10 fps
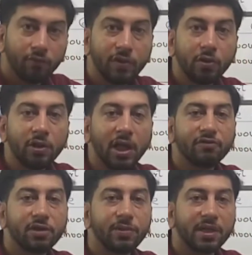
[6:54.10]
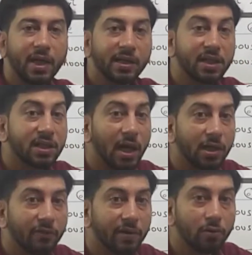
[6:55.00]
we don't have subject at the start
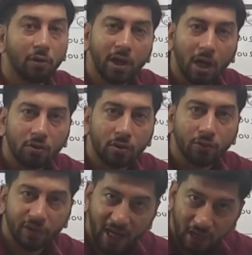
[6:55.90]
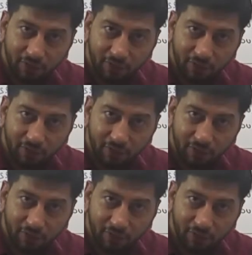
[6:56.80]
of a, no doubt we have